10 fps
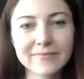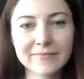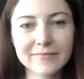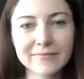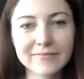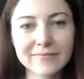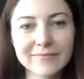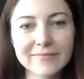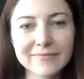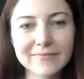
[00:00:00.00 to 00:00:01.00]

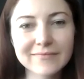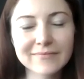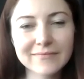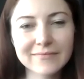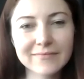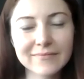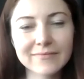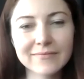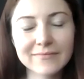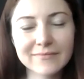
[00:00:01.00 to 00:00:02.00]

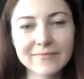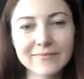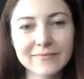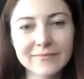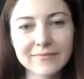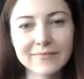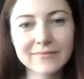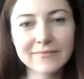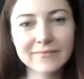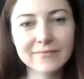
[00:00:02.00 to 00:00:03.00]

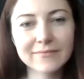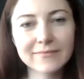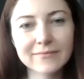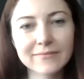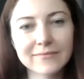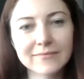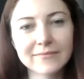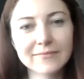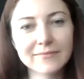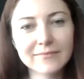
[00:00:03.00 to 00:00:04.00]

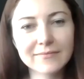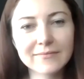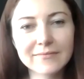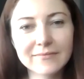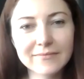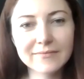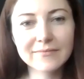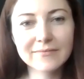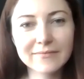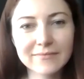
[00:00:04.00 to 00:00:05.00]

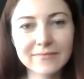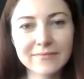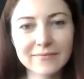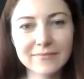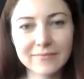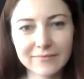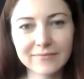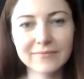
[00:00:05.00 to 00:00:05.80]
(silent)